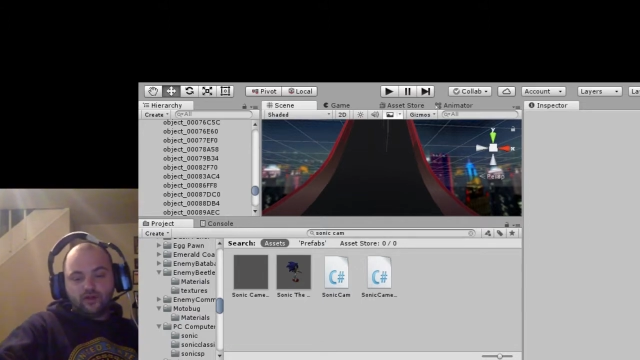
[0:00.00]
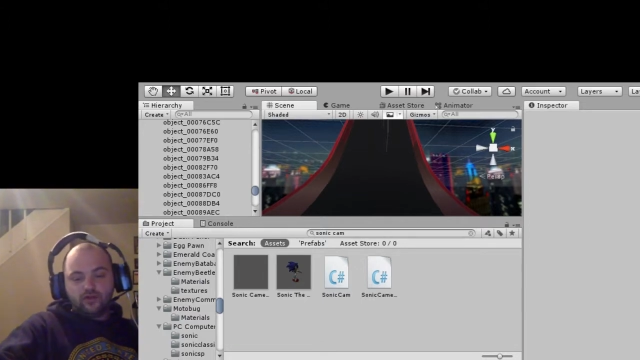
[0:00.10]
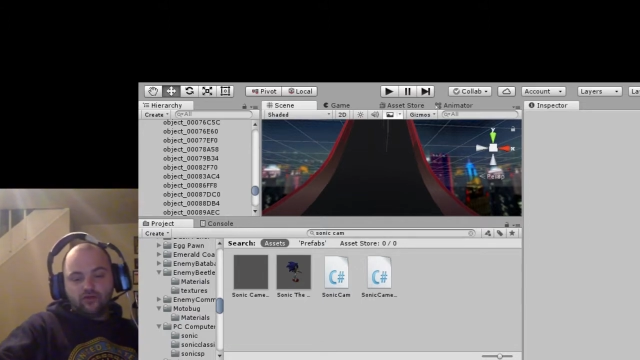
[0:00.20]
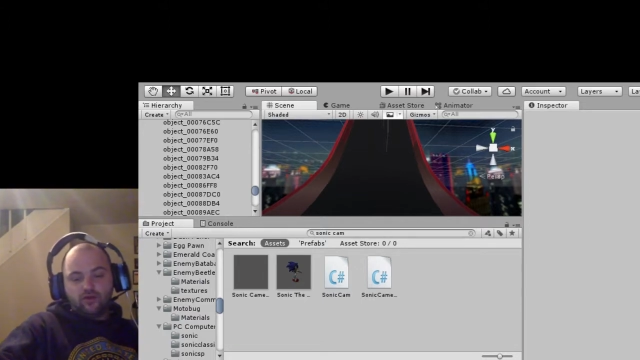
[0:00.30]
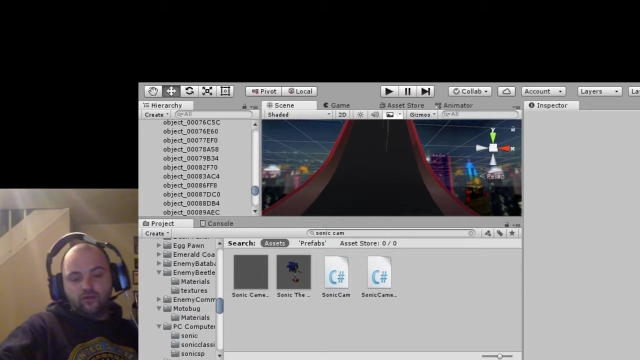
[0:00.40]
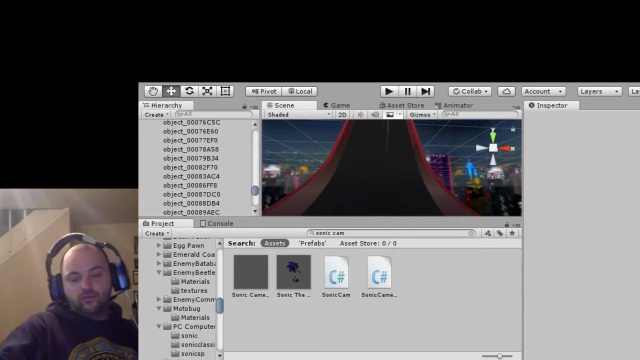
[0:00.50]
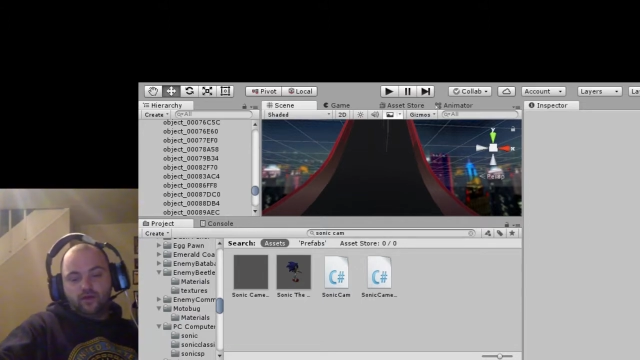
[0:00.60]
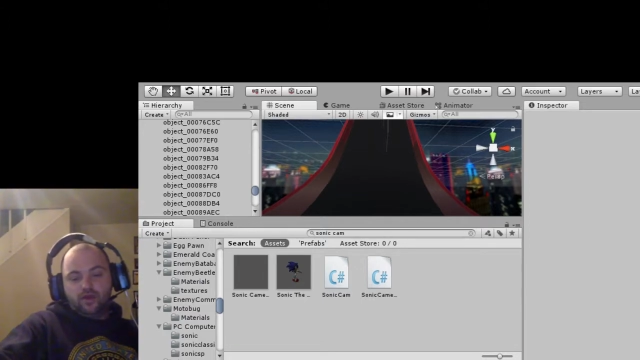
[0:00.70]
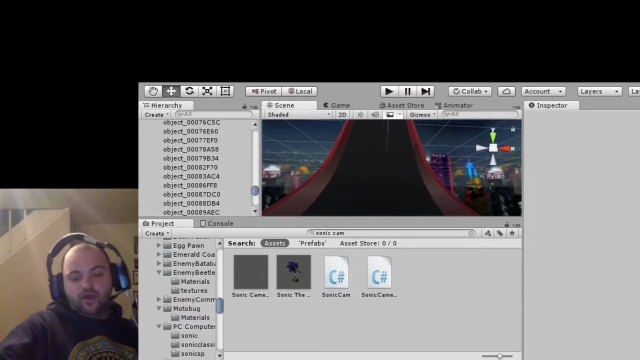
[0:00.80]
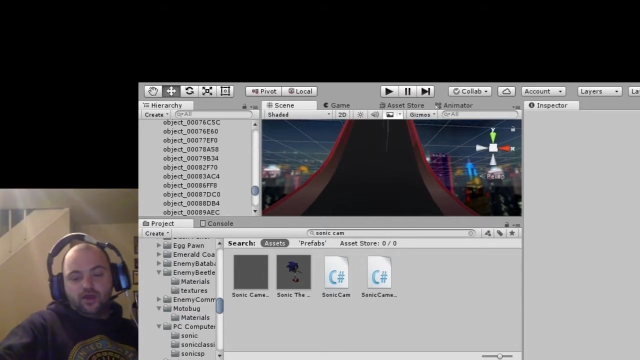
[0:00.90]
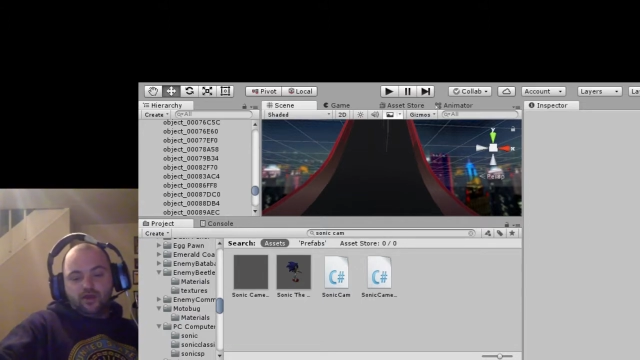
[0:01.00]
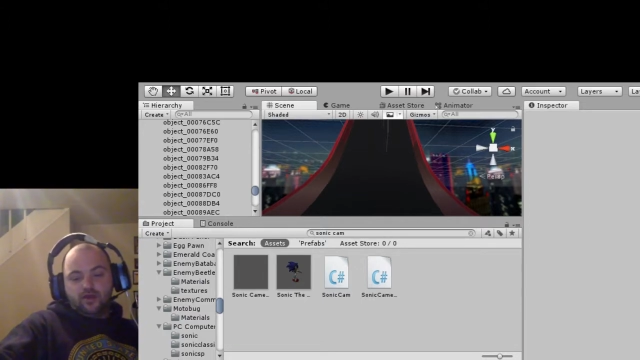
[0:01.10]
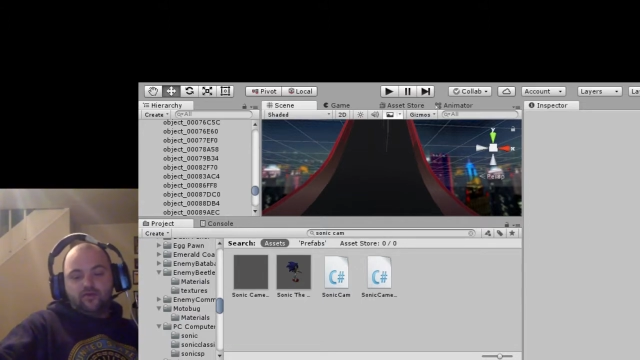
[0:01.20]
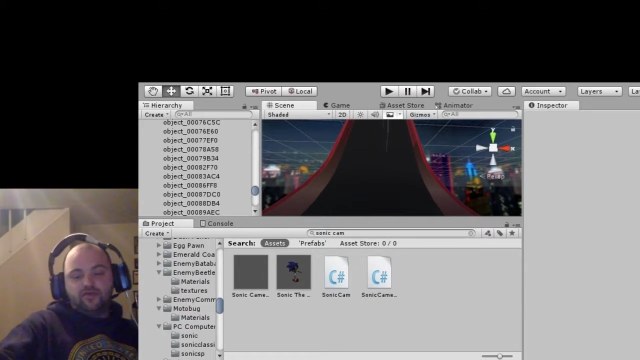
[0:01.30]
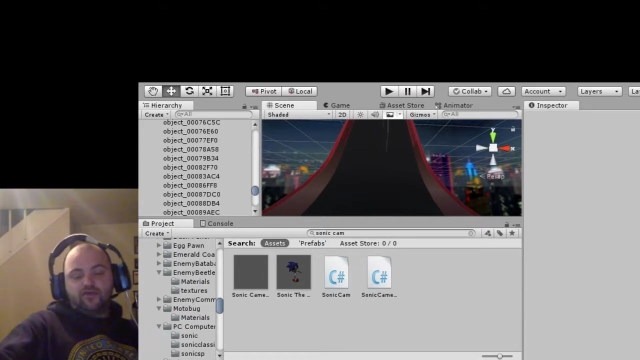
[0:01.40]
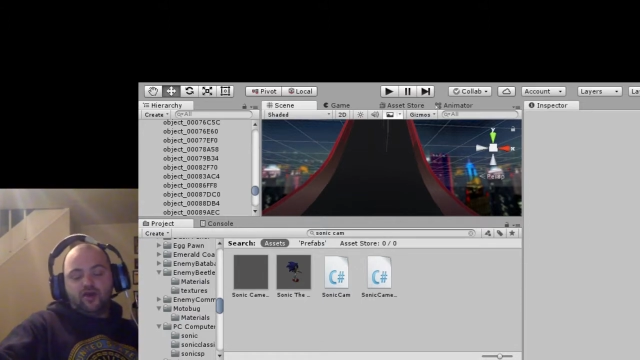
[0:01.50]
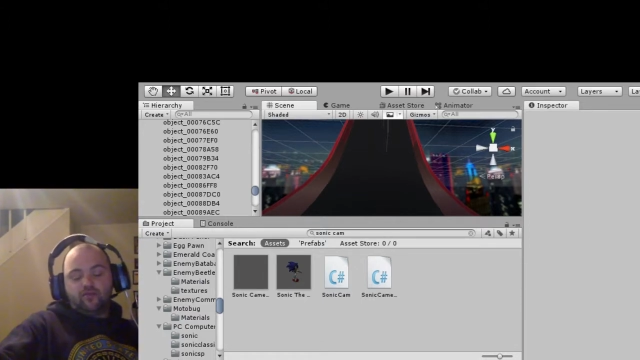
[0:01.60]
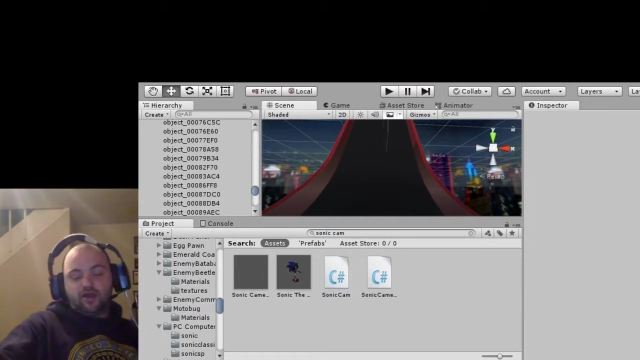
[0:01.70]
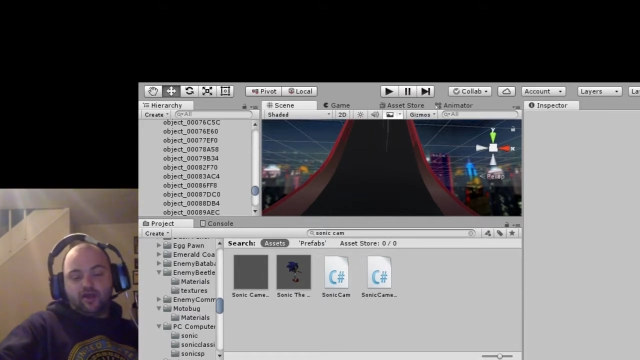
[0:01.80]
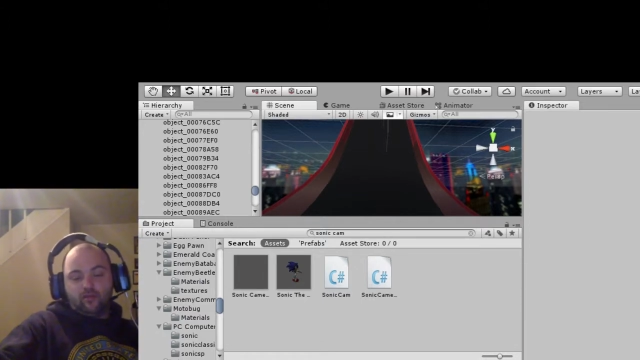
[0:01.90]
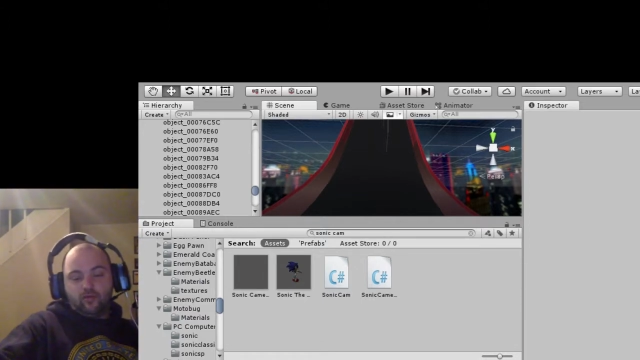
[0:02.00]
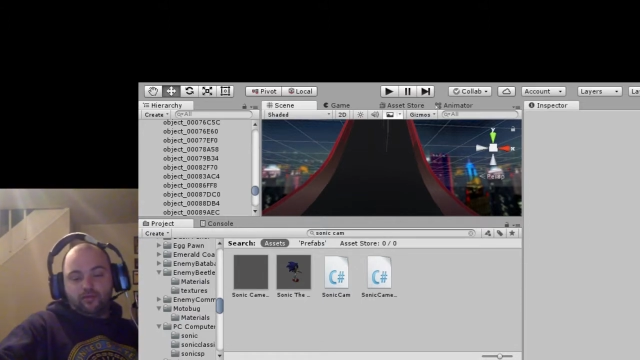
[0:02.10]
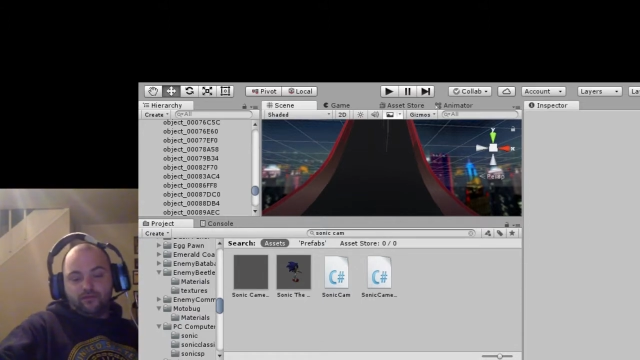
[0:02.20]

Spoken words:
So, every time I come up with a